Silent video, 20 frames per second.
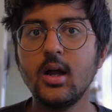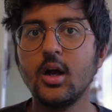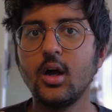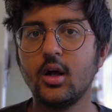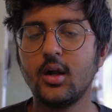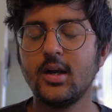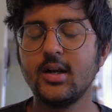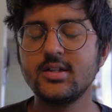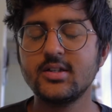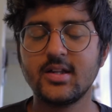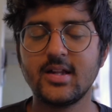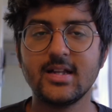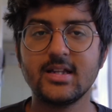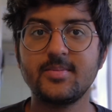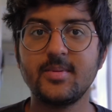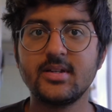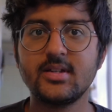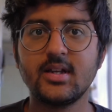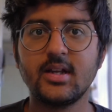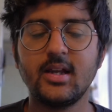All right, so
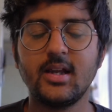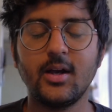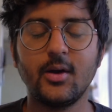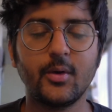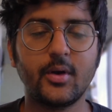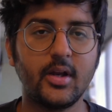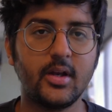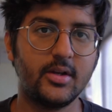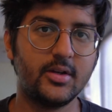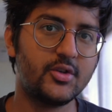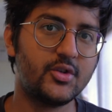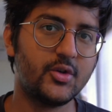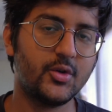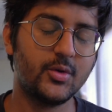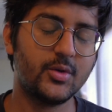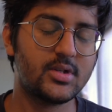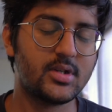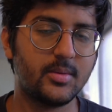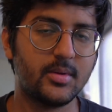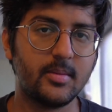that's basically how we can
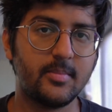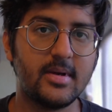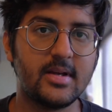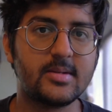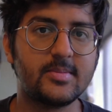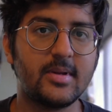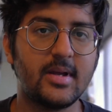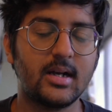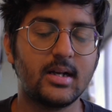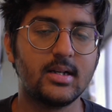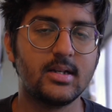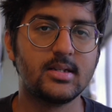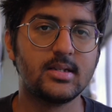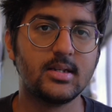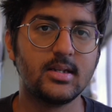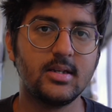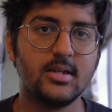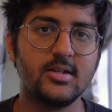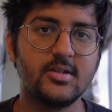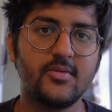ensure some of the best
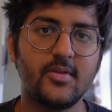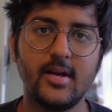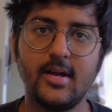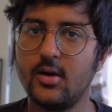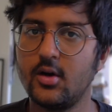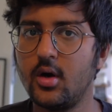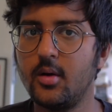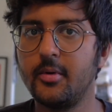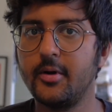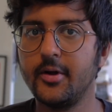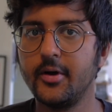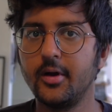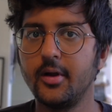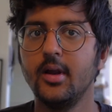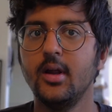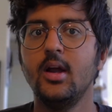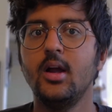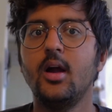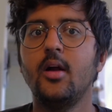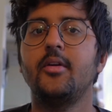practices via Komodor.